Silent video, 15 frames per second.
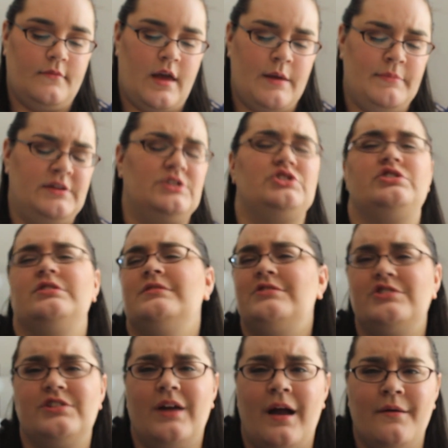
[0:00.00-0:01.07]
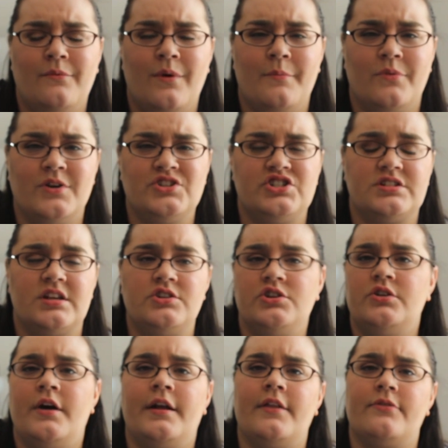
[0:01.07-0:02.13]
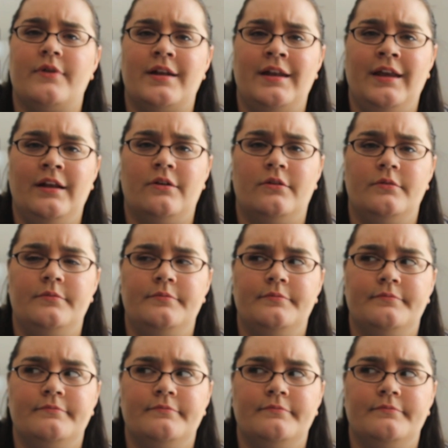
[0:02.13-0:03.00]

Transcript: I mean, she, she, at one point she said, do you know how to thread a needle?